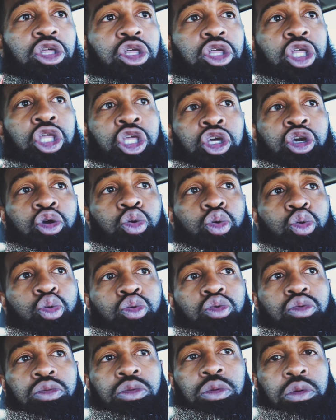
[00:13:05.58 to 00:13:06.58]
you
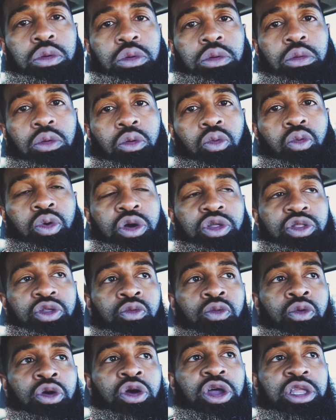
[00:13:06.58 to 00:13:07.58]
were the
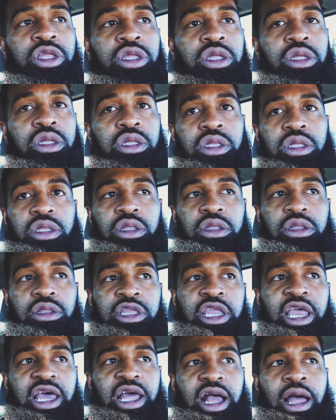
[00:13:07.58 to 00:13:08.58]
one
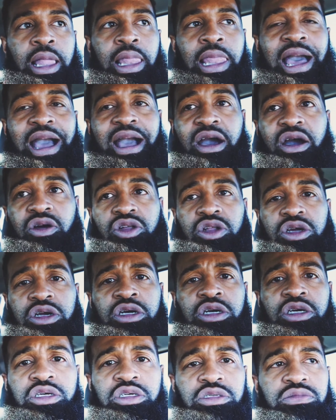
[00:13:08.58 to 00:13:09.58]
that allowed
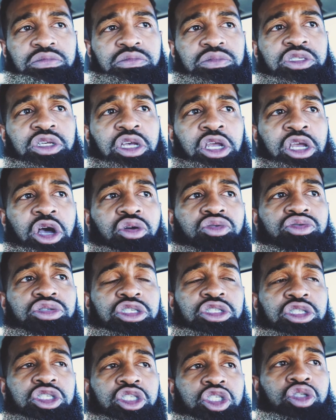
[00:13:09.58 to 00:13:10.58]
her to go
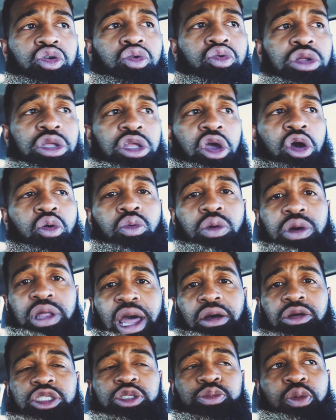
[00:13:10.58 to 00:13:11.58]
to the studio
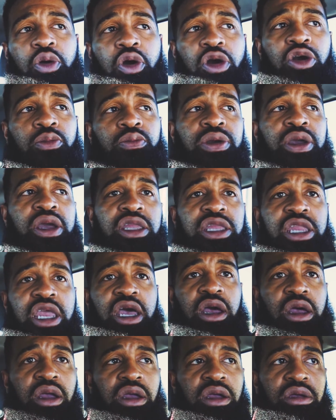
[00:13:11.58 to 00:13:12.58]
without Sparkle being
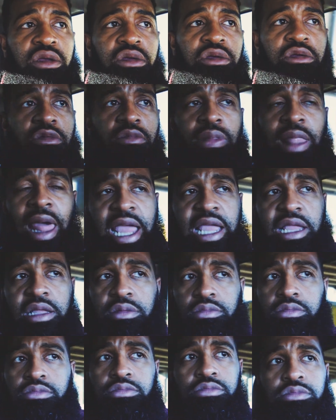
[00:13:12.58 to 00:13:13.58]
there. Like,
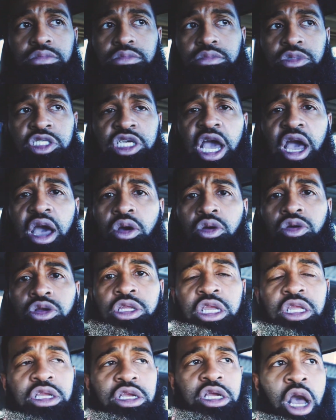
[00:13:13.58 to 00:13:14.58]
y'all
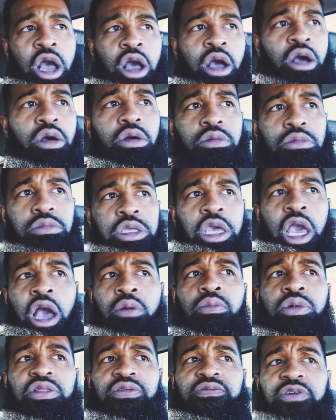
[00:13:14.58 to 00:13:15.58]
didn't call y'all
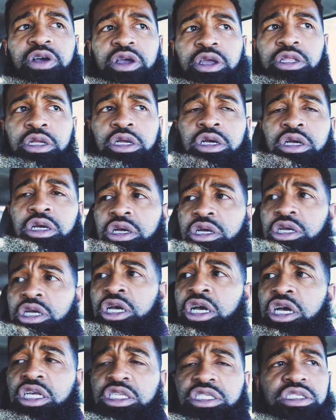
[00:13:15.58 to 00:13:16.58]
motherfucking uh
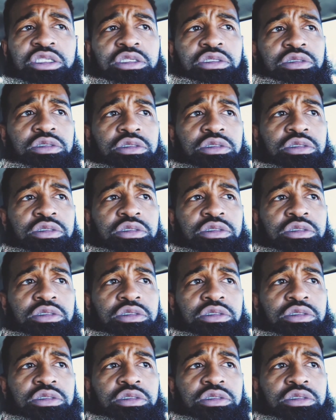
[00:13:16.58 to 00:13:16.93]
cousin,